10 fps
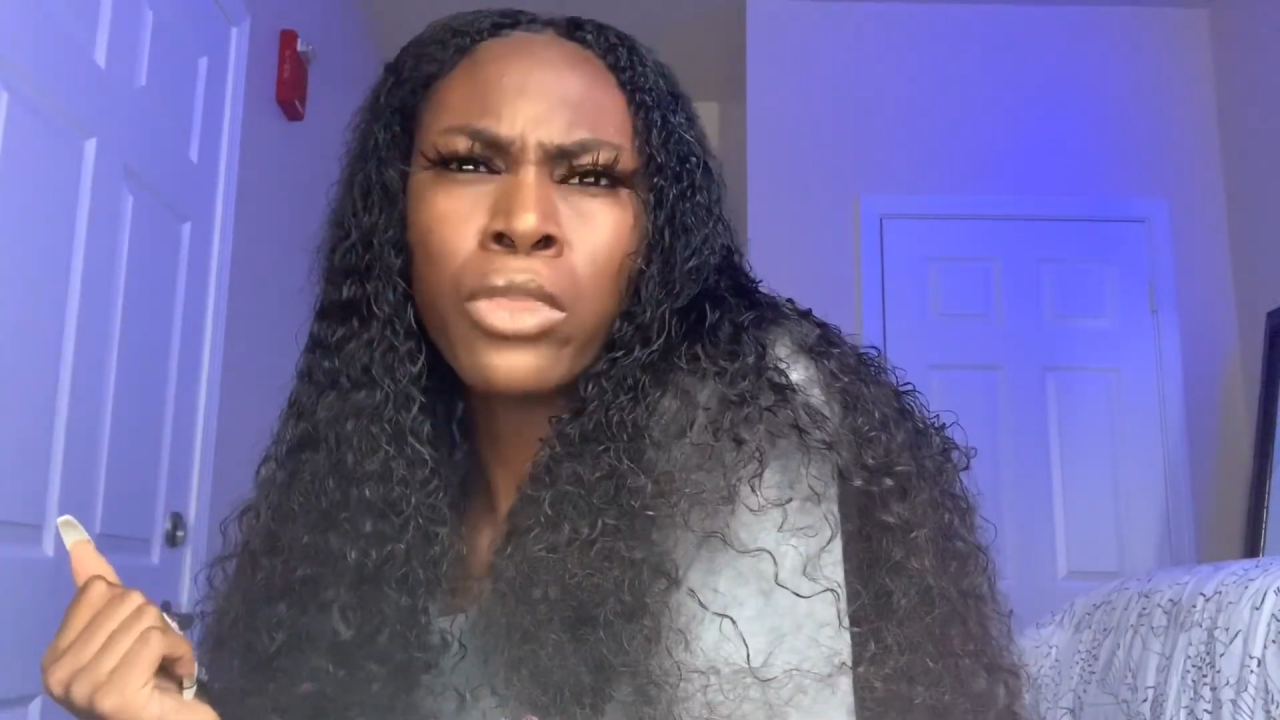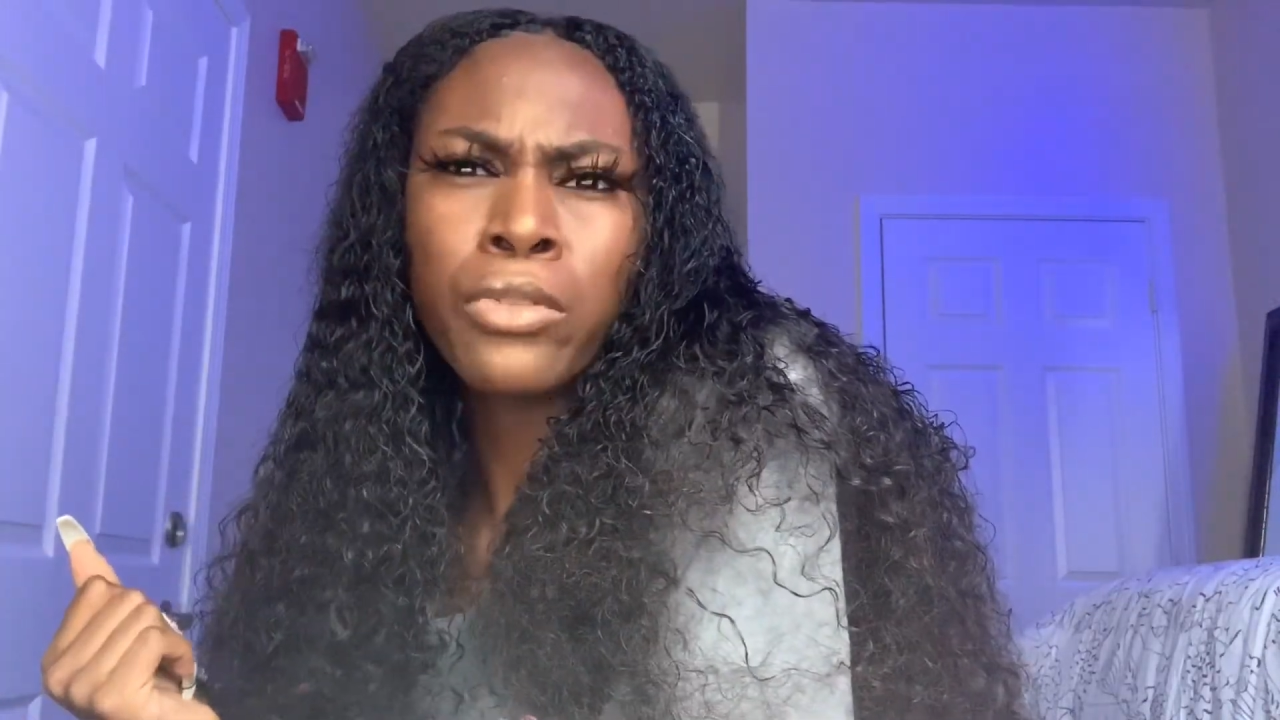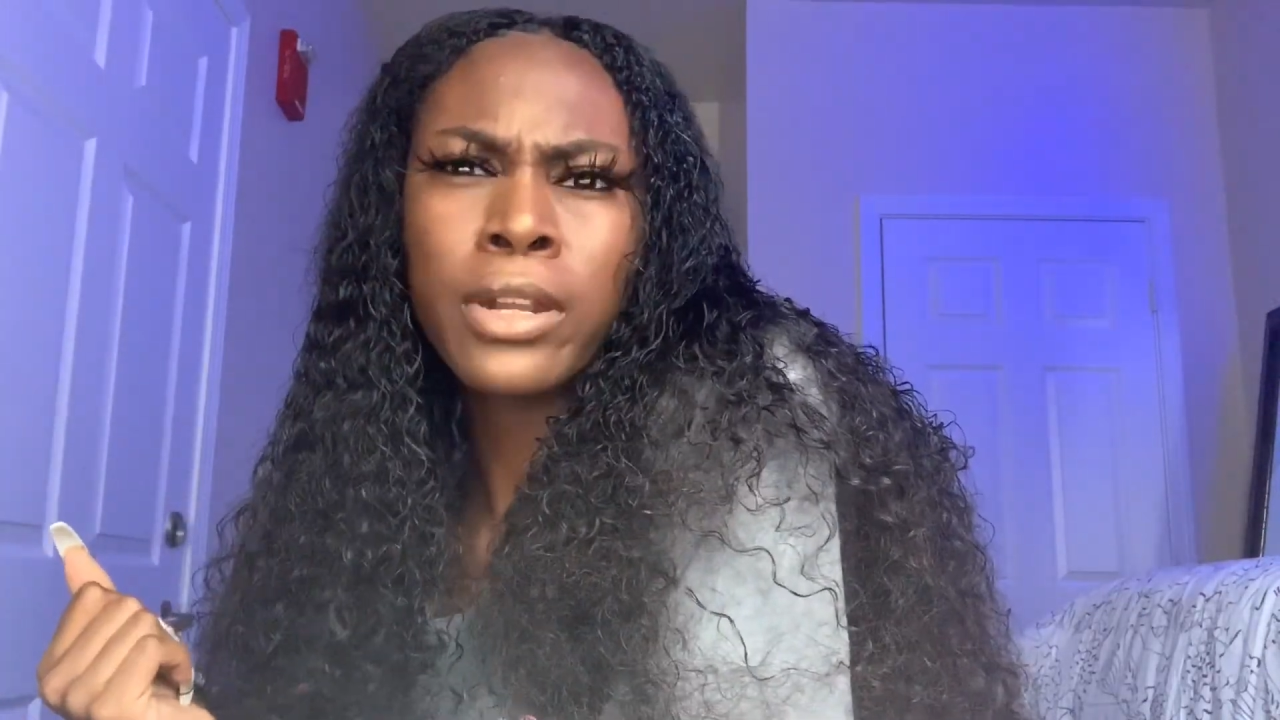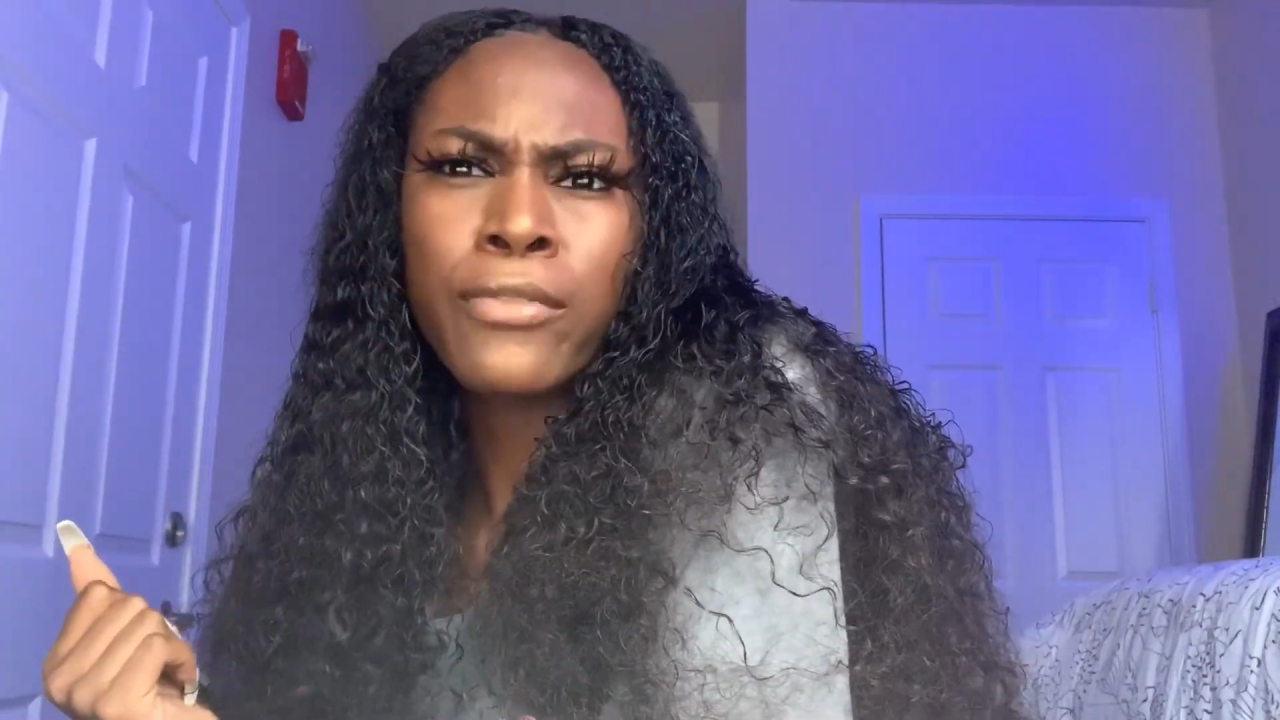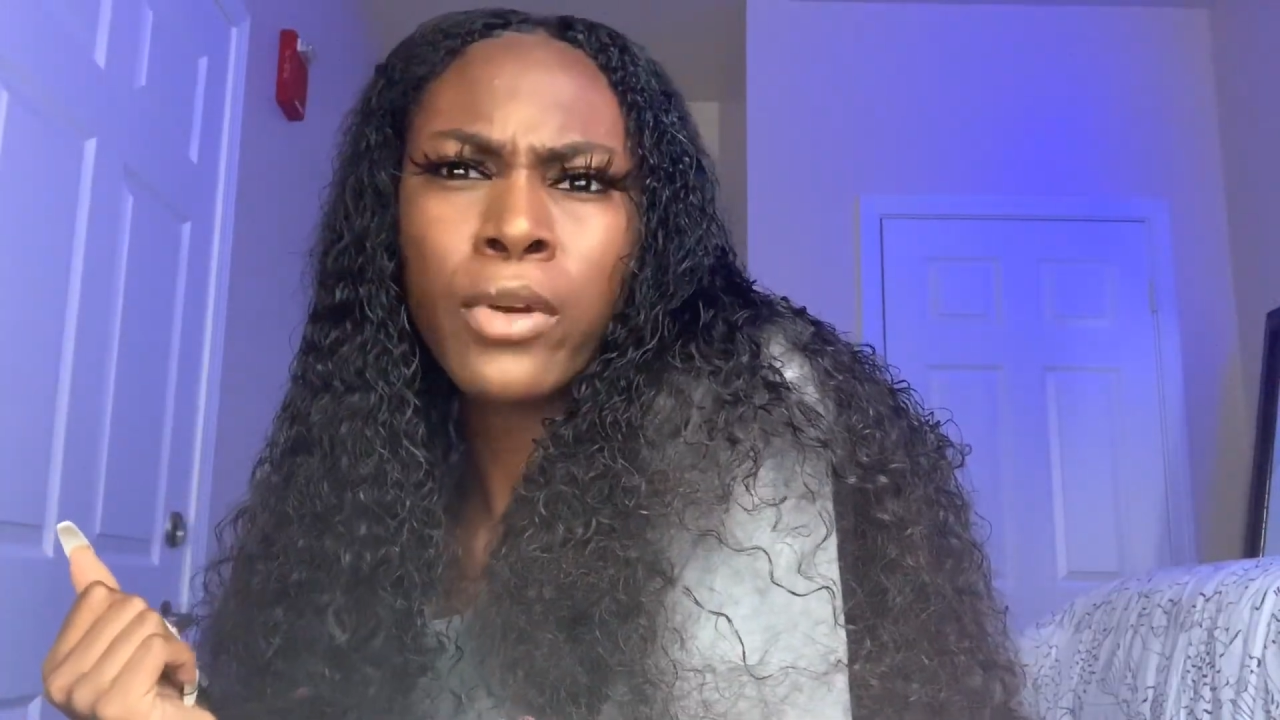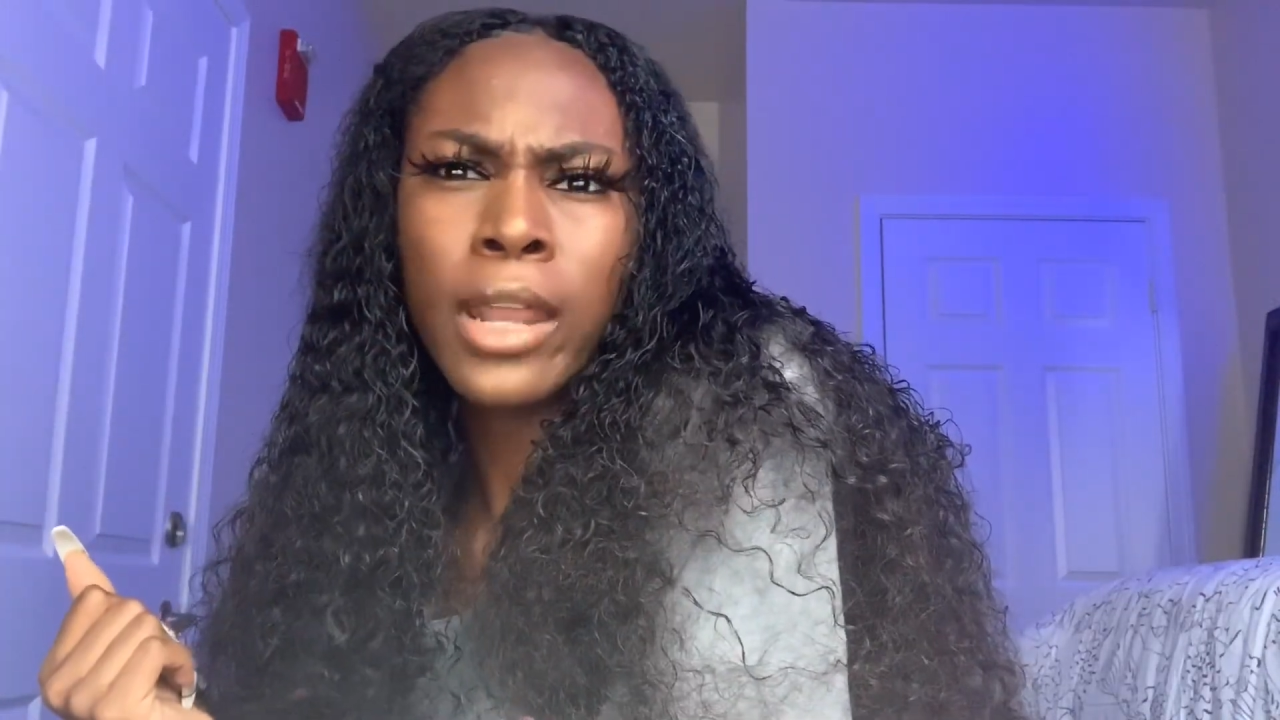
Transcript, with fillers: three to four